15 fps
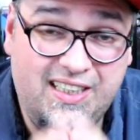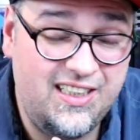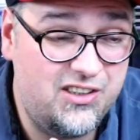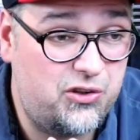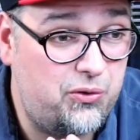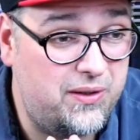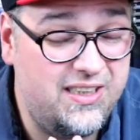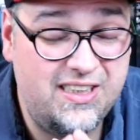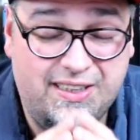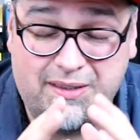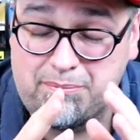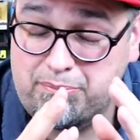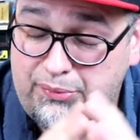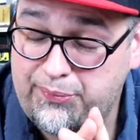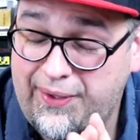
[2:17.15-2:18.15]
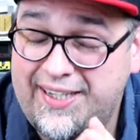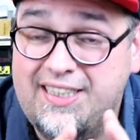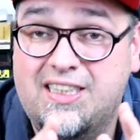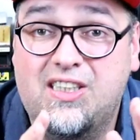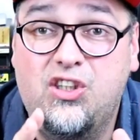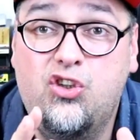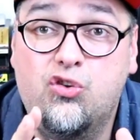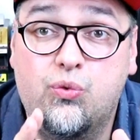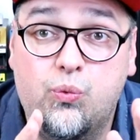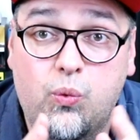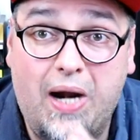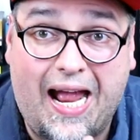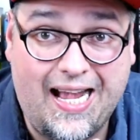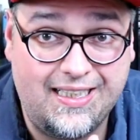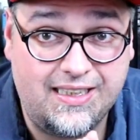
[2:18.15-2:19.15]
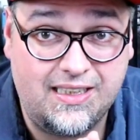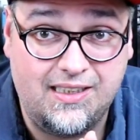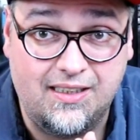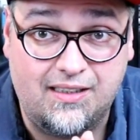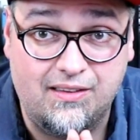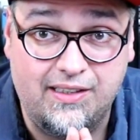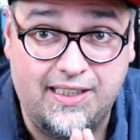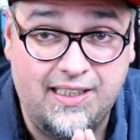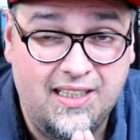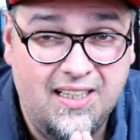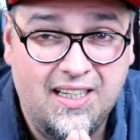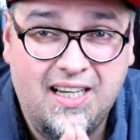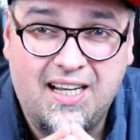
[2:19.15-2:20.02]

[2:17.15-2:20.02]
increased in price drastically.